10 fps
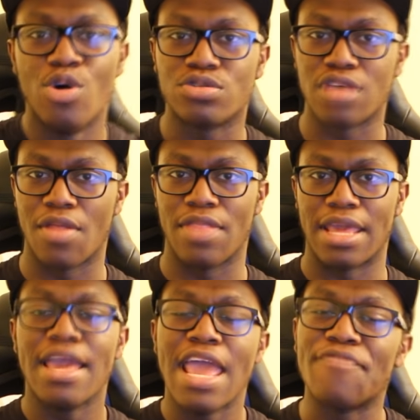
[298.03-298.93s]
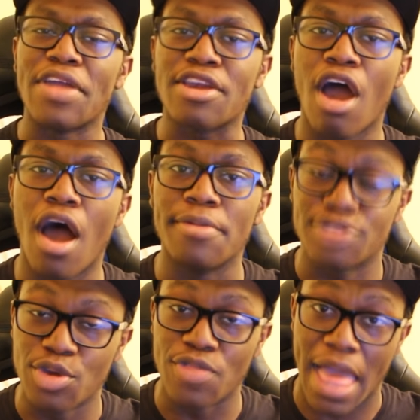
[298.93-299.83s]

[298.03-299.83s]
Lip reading: or something. If they can't do